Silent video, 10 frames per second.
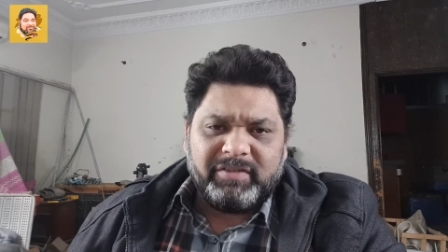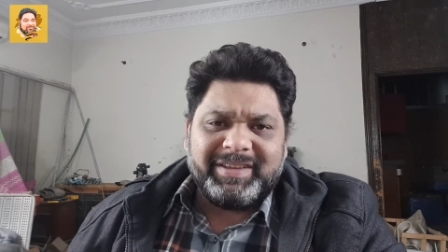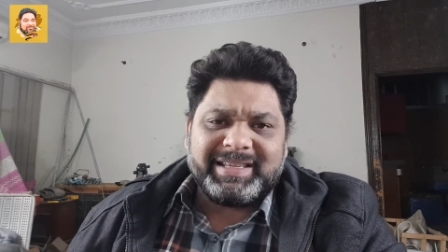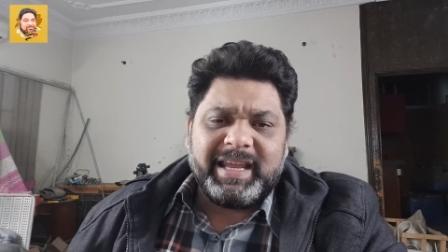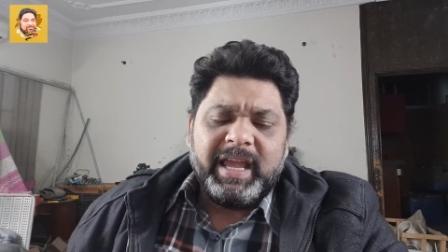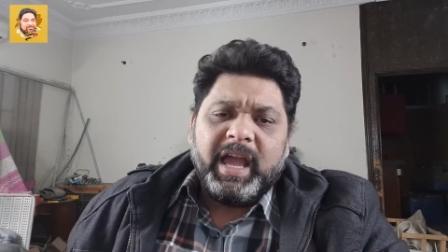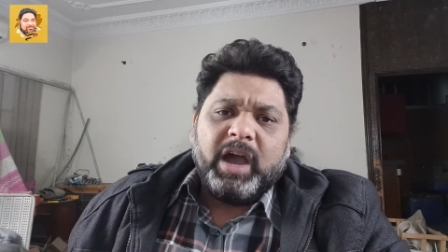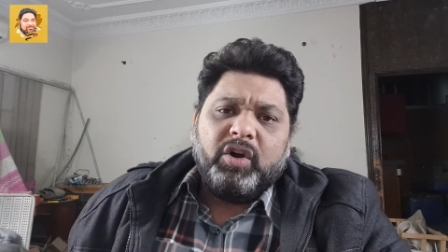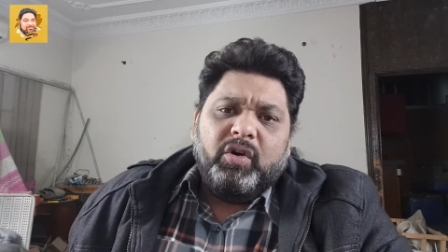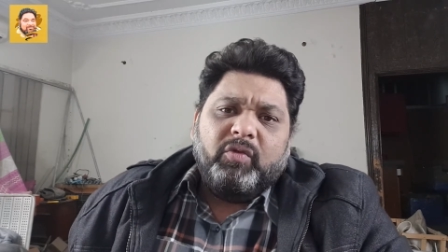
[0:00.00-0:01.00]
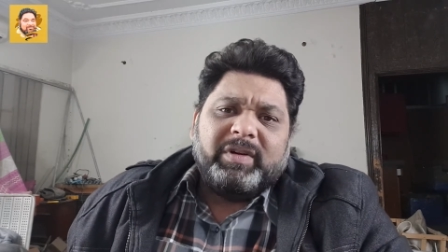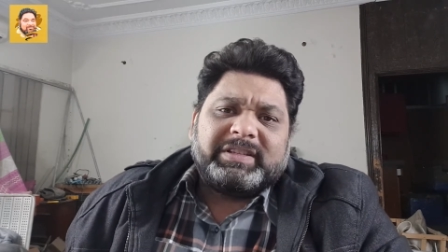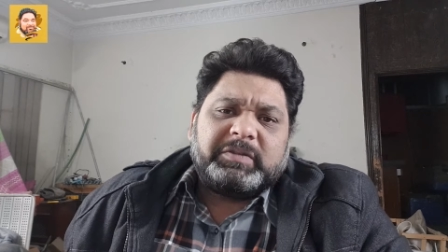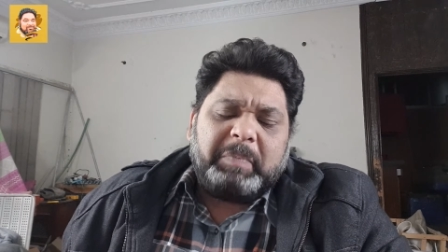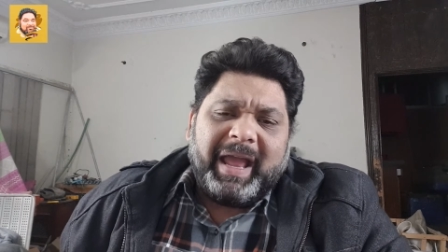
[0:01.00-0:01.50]
Obviously, who will
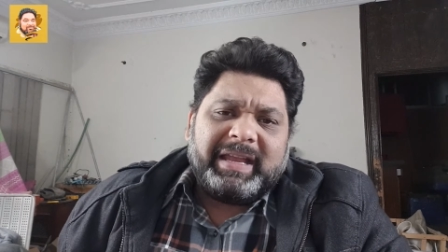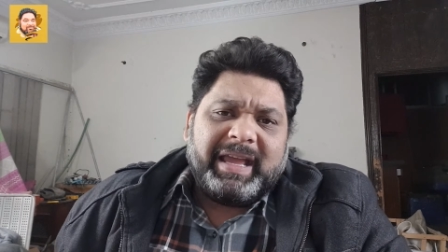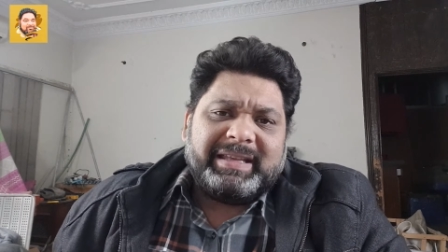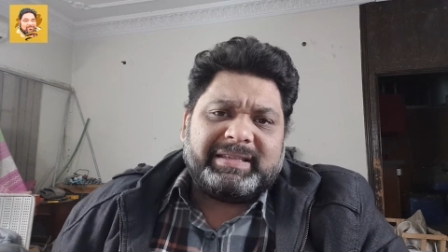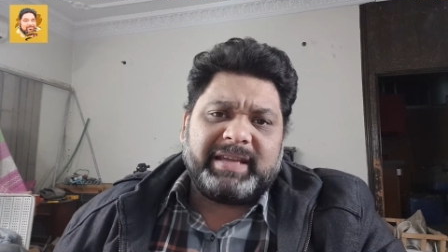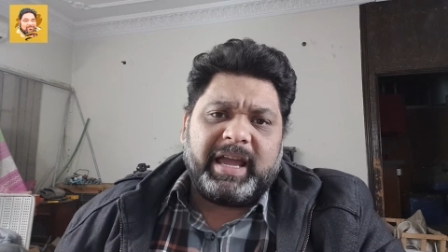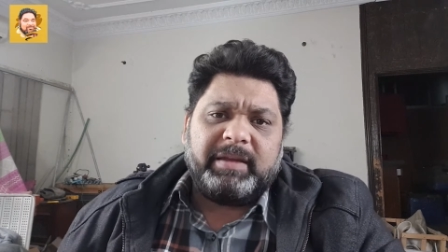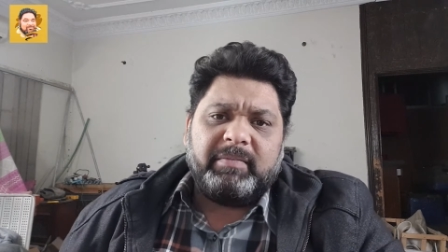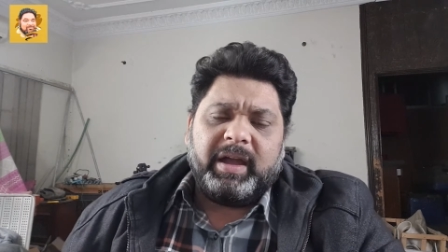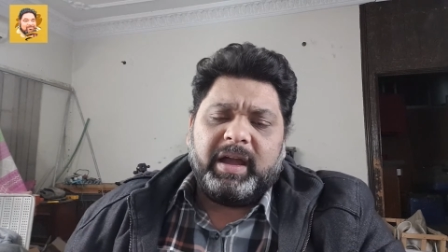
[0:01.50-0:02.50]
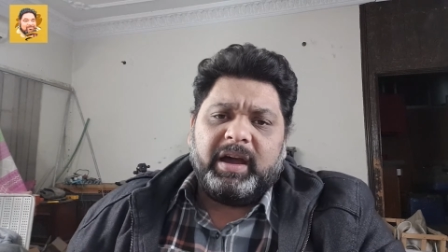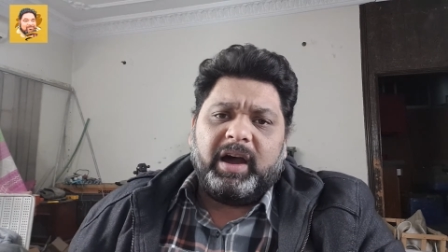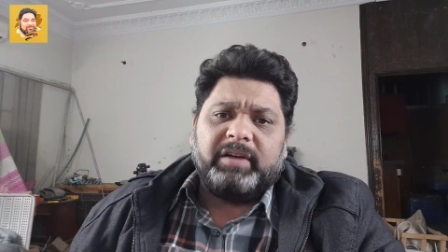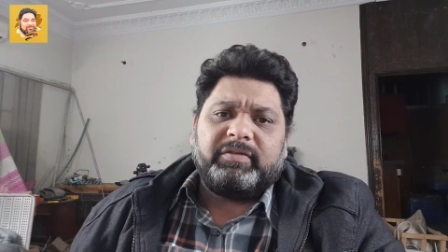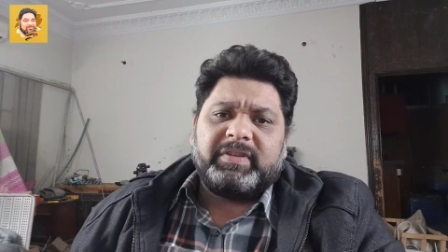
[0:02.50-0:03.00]
spend his time
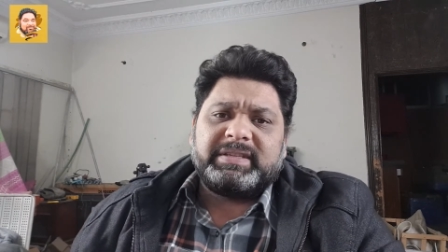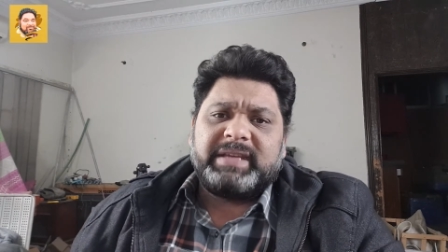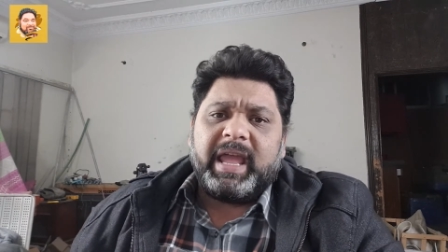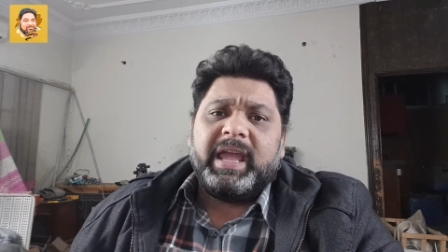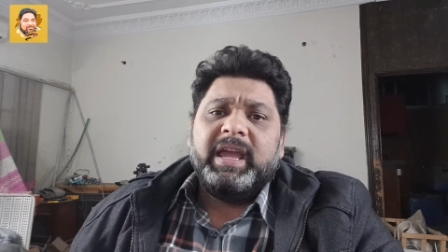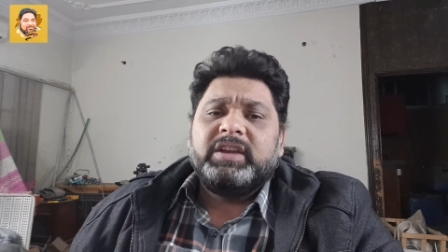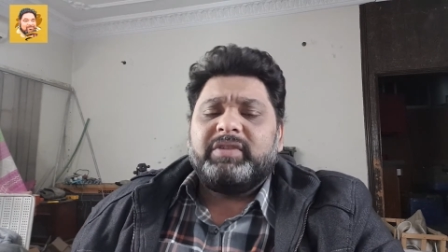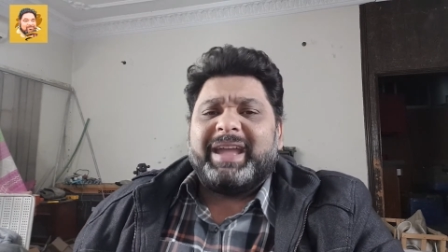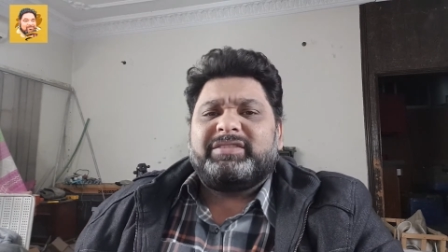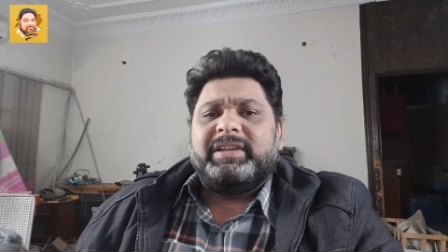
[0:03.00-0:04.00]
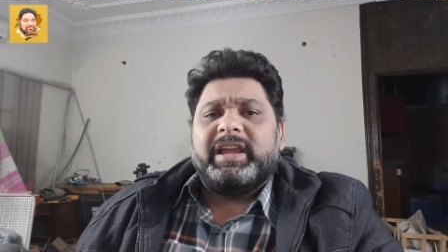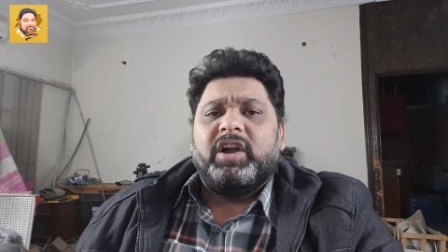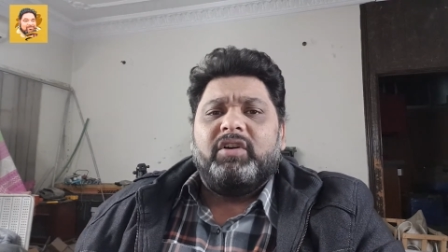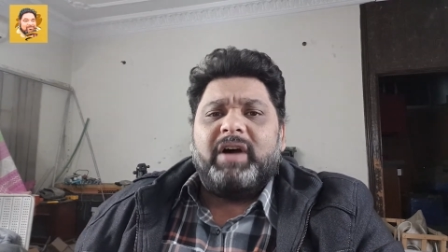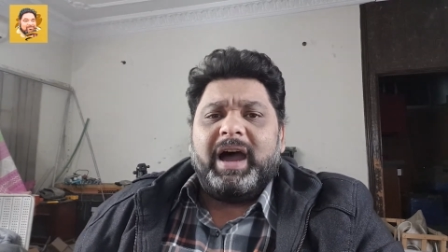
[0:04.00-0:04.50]
out of his day to actually
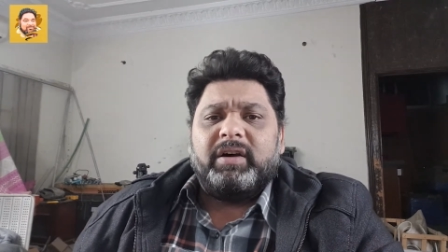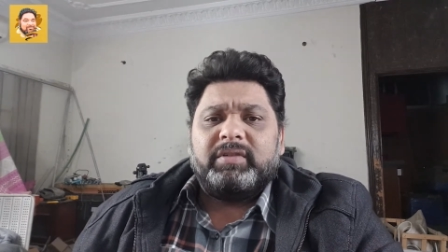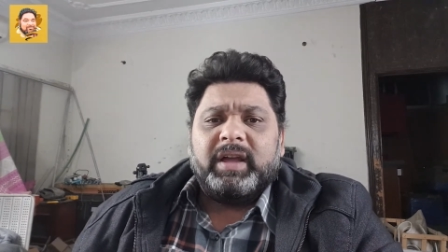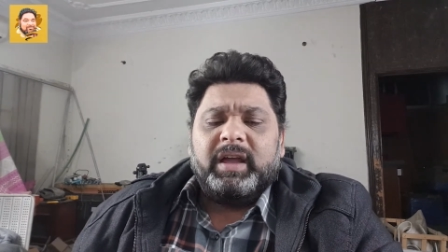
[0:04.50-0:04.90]
go out,